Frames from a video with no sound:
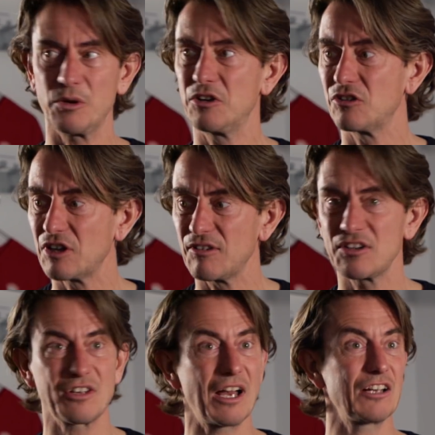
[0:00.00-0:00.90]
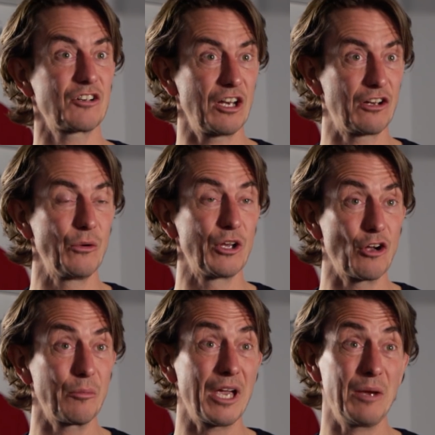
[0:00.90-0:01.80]
27 start, including
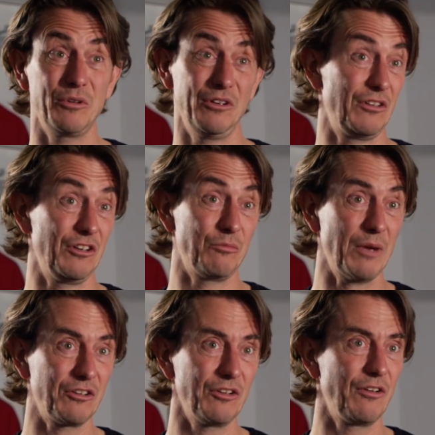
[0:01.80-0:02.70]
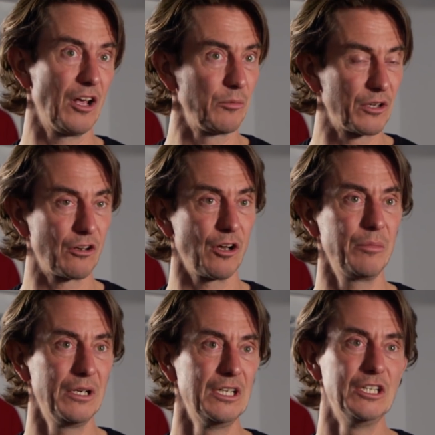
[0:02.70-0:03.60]
cup games, is massive, helped the
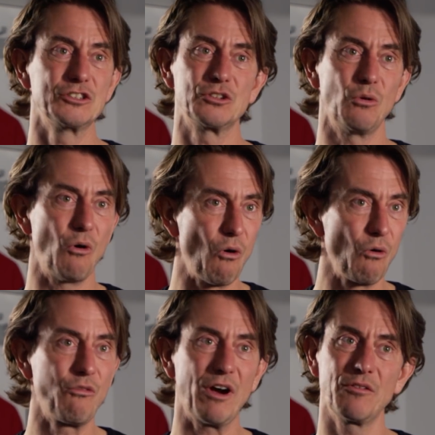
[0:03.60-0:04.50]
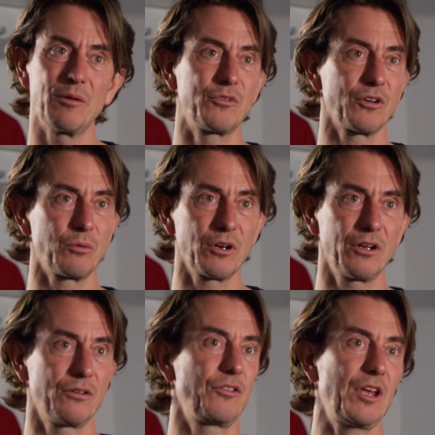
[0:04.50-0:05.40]
club. So all five of them, just want
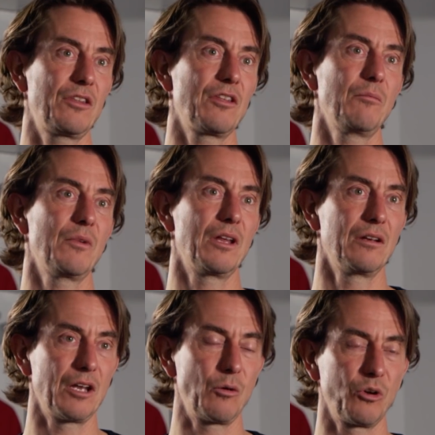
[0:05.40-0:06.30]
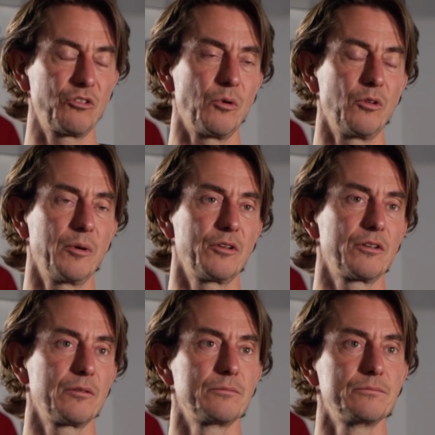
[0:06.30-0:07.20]
to thank them and wish them all the best.